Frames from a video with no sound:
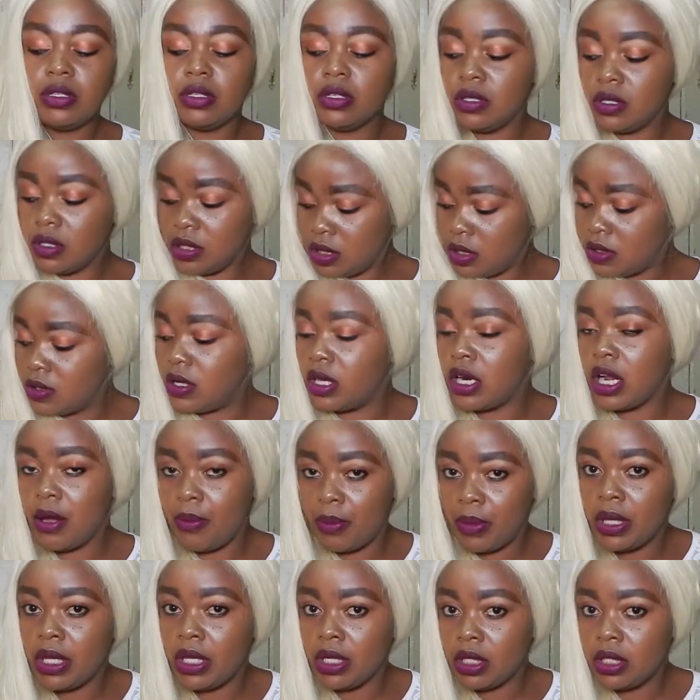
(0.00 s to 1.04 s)
you know what
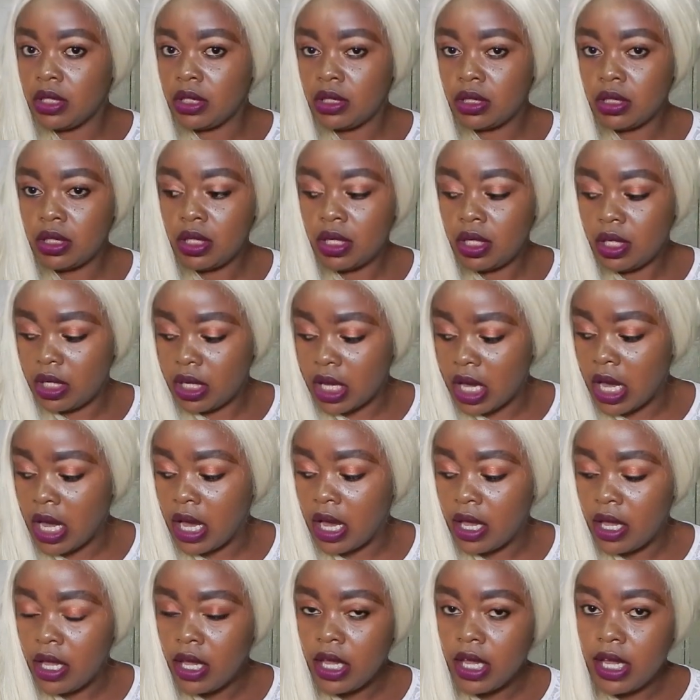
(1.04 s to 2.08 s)
I mean?
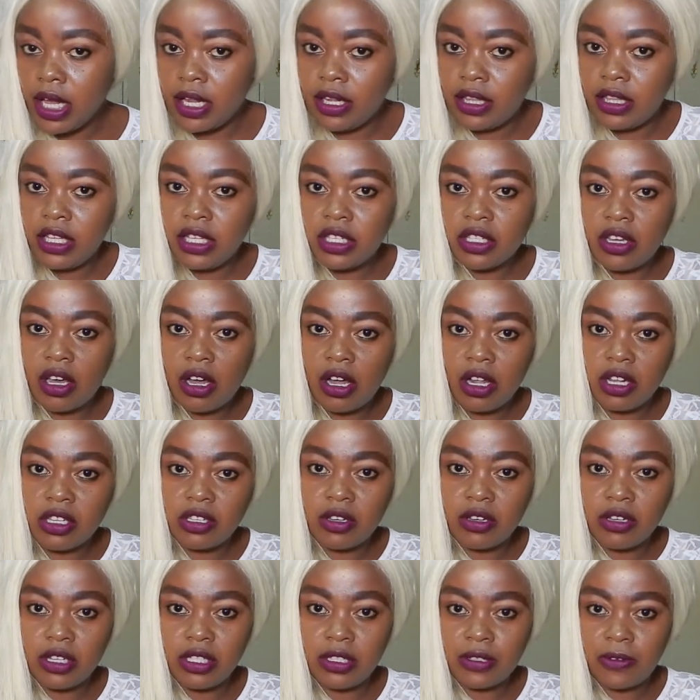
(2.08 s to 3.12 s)
Yeah, and this
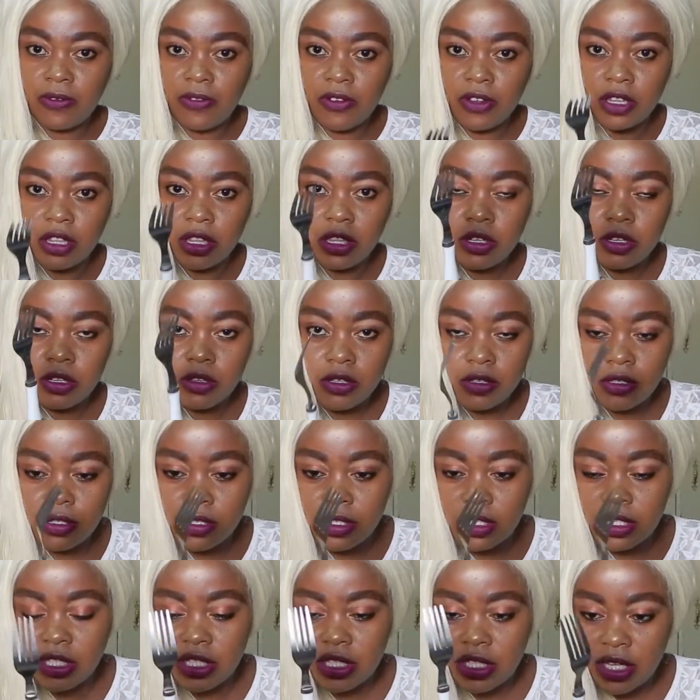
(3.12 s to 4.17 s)
also is for
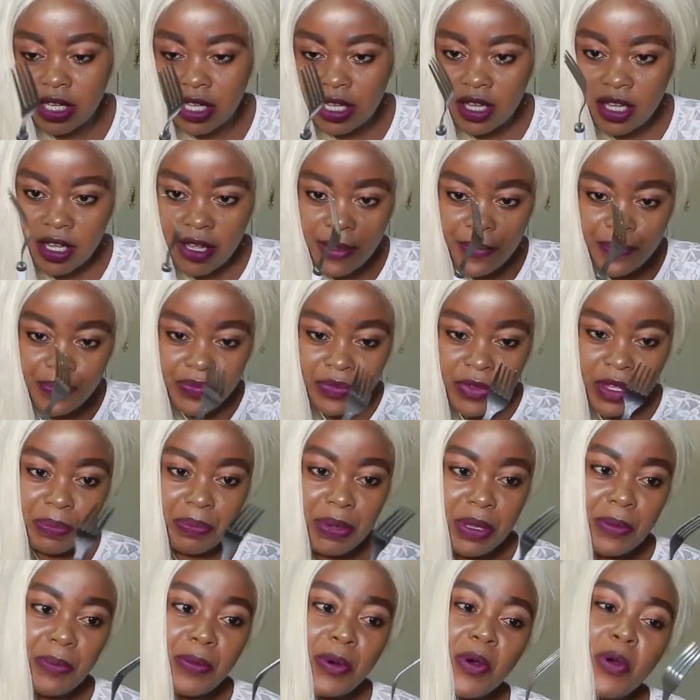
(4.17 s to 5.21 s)
those
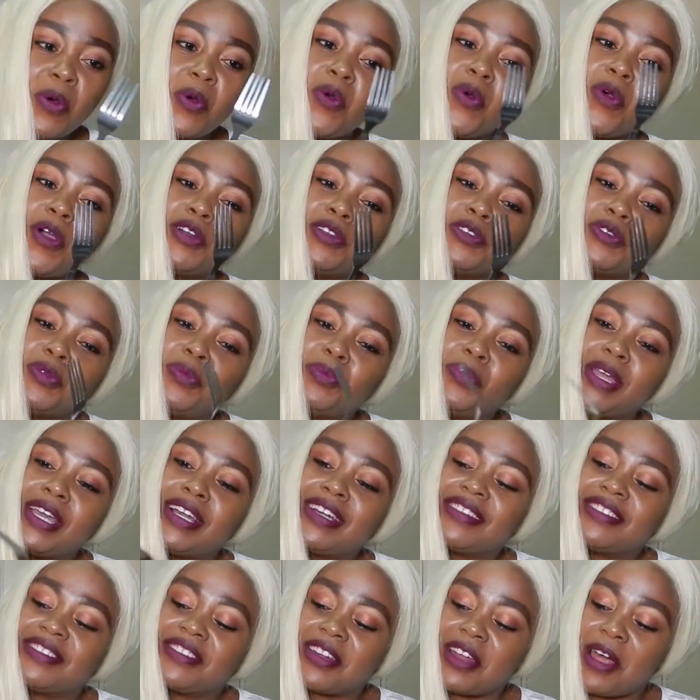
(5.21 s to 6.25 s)
people who want to
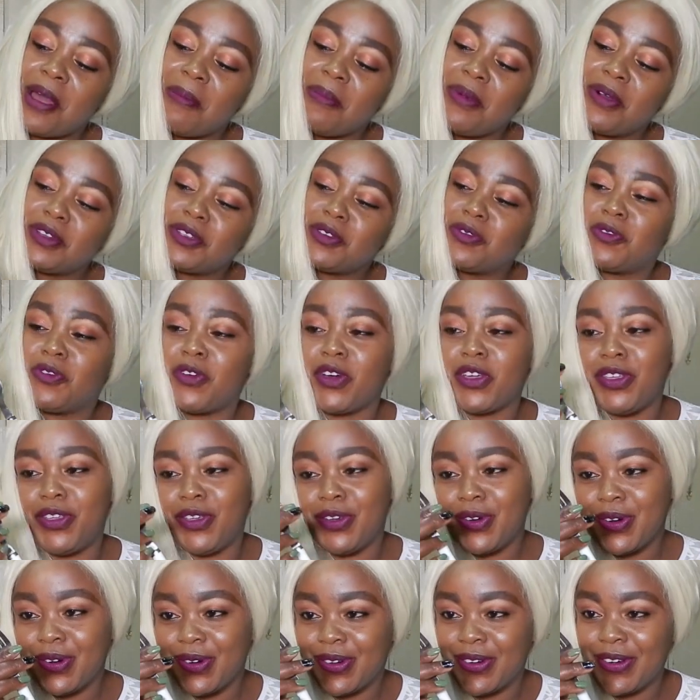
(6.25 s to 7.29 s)
make troubles for
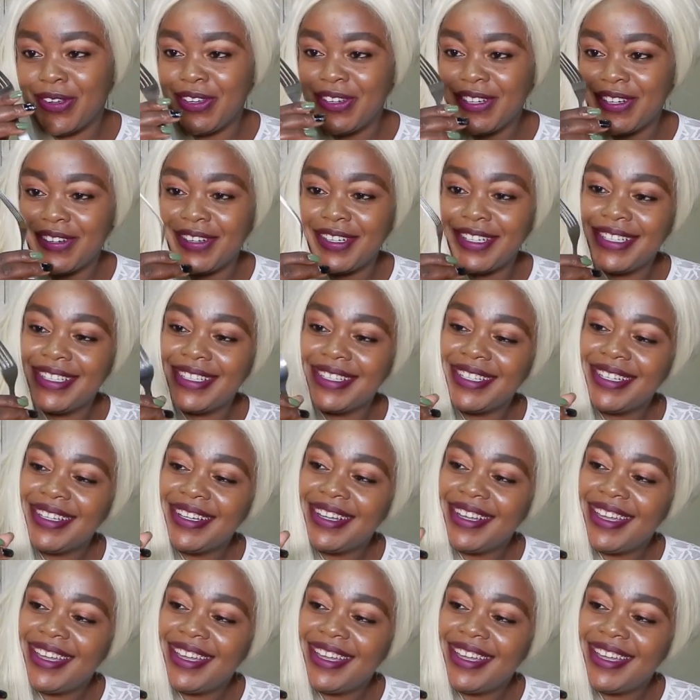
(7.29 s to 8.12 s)
you, you know?